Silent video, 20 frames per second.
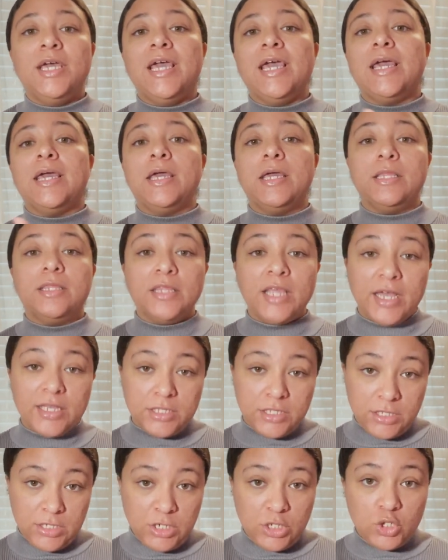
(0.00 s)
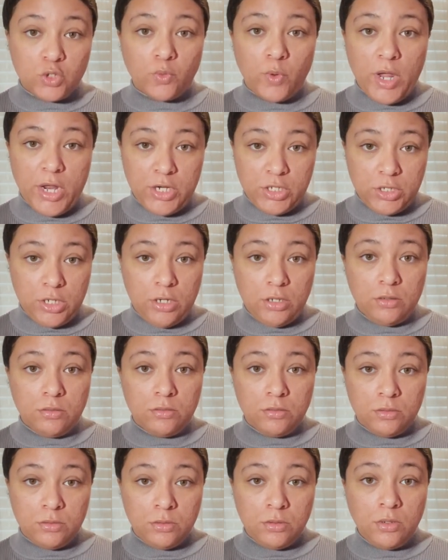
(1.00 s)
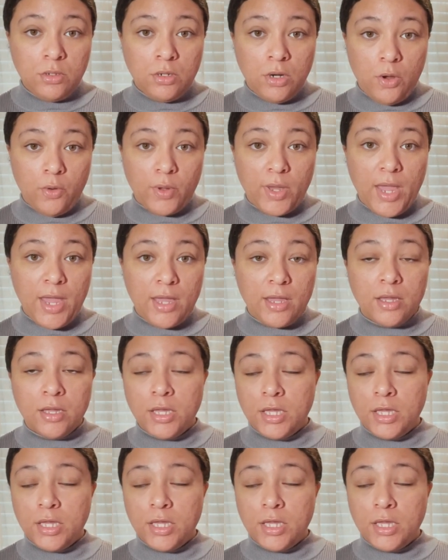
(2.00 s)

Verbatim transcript: in that situation, okay?